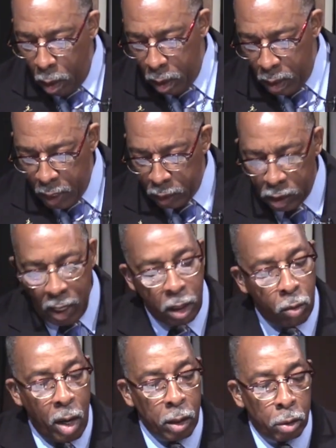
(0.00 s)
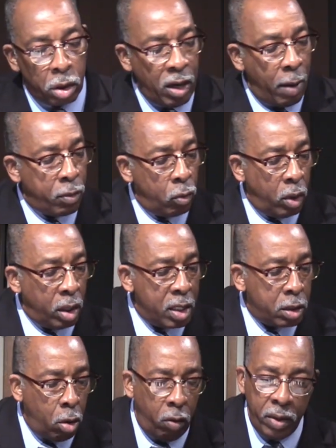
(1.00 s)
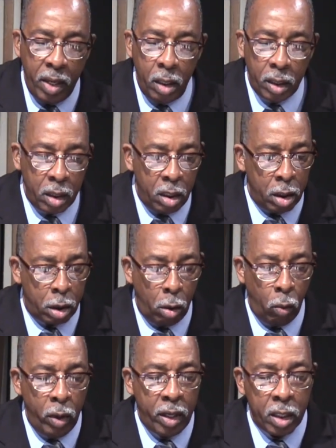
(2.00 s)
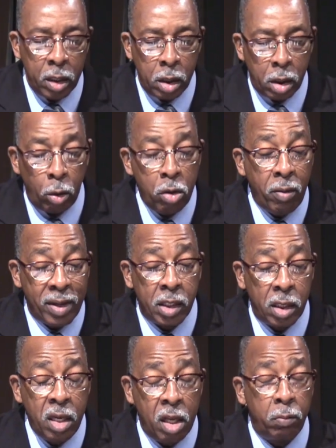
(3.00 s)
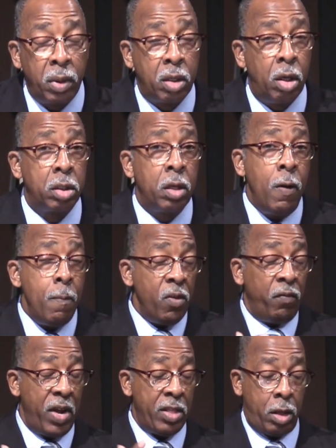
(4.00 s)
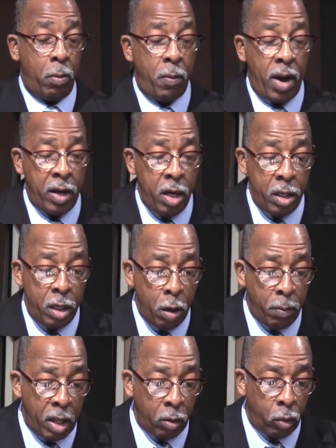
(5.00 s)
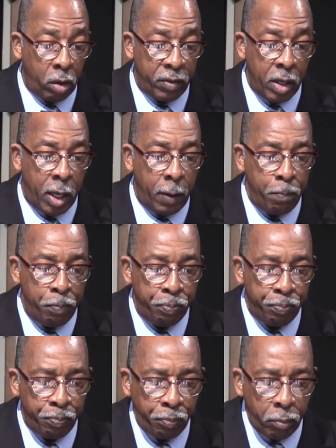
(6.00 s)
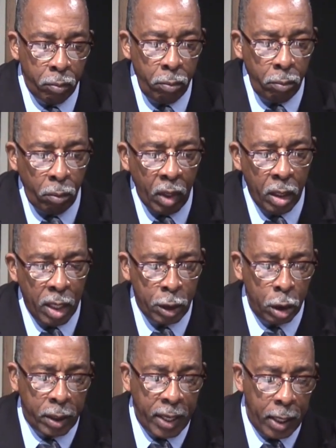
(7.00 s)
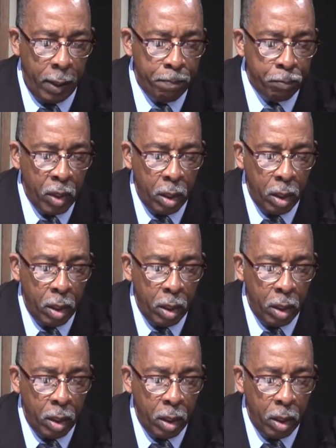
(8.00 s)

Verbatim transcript: Yeah, Second Chronicles chapter one. Let's go over here and look at this so we can so you can see this because faith coming by hearing, hearing by the word of God. Let's look at it.